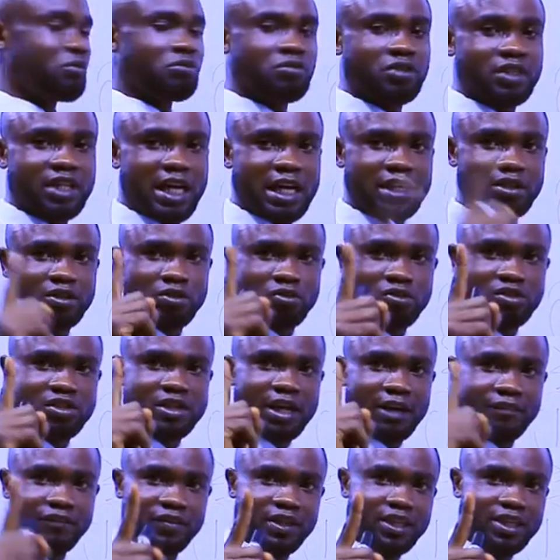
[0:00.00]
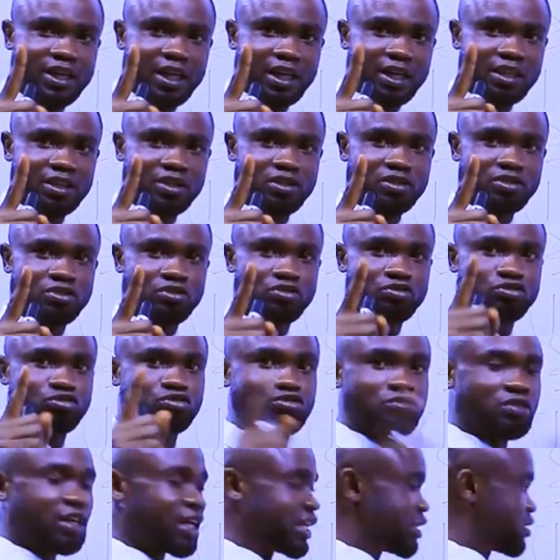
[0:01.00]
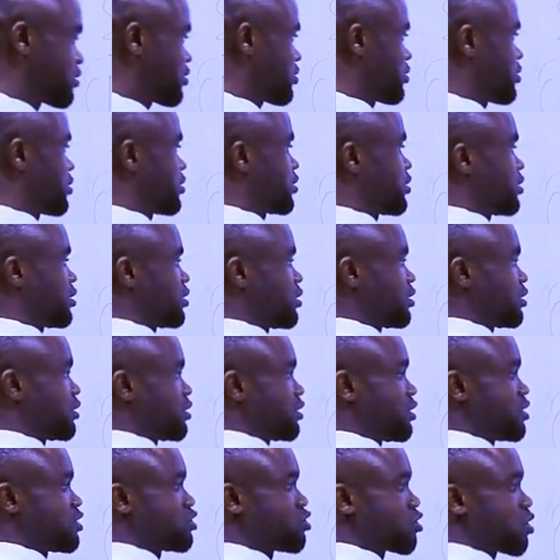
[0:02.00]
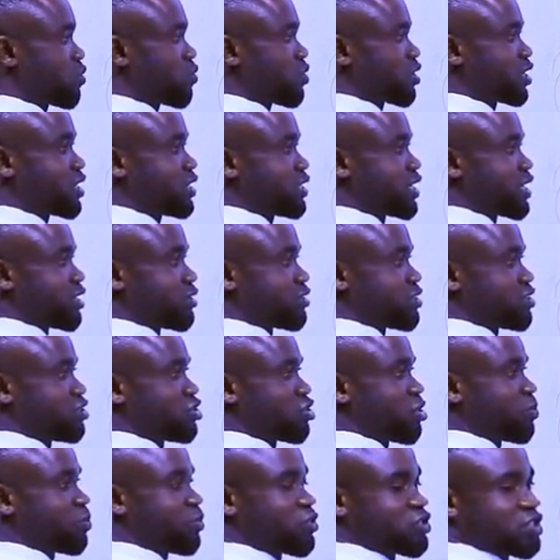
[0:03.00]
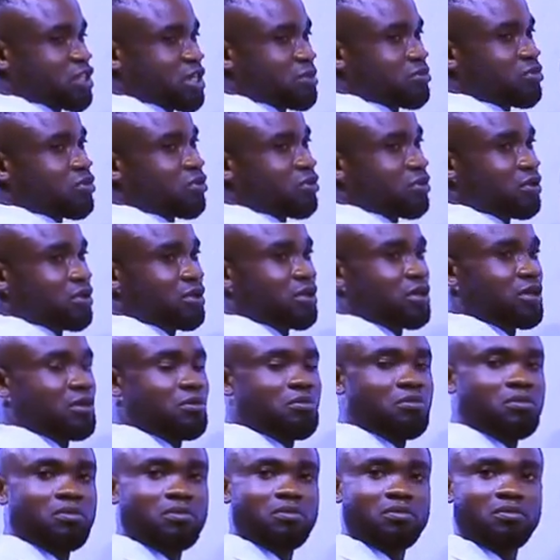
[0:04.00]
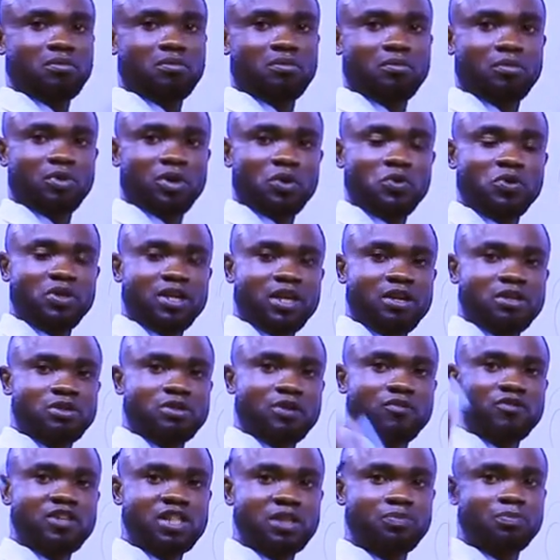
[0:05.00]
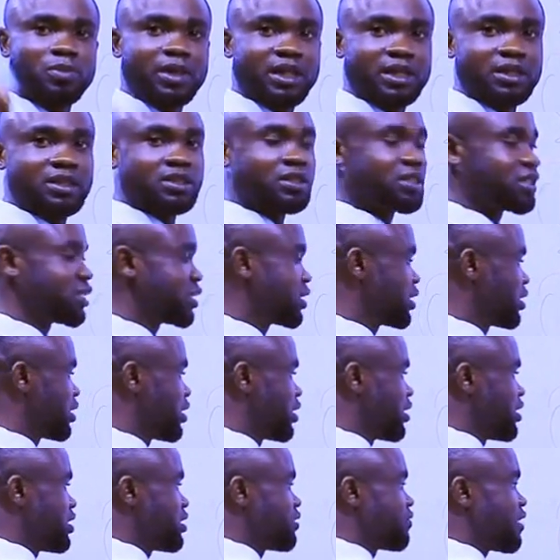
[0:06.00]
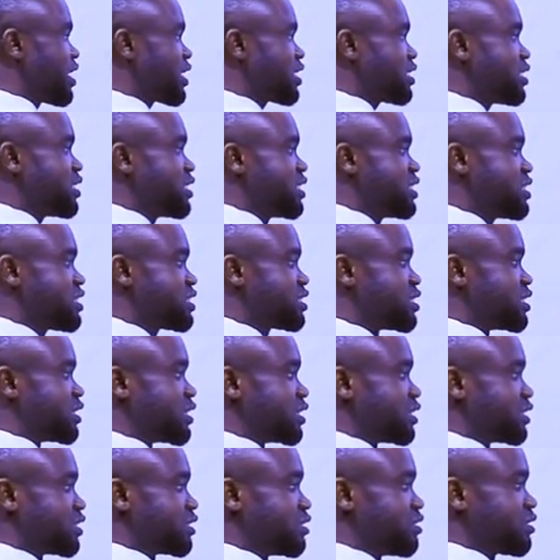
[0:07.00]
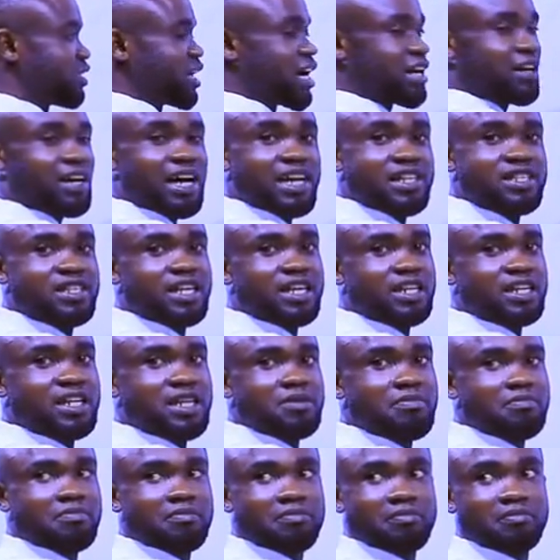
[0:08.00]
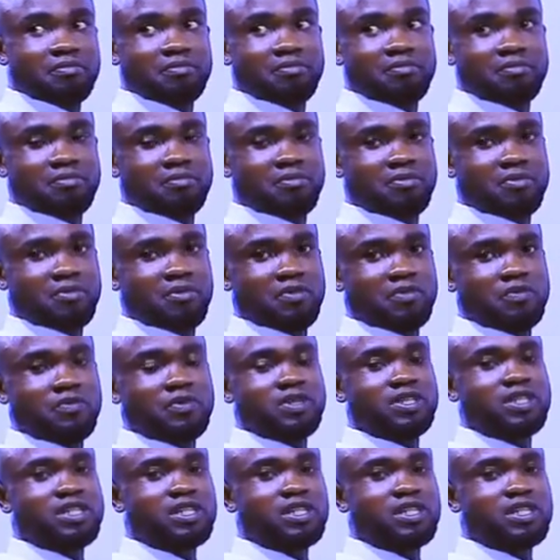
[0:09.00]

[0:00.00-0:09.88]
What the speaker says: You can't use your finger to write. It's not working now. It's not possible. But with the use of this pen, it's very easy. You can write your name with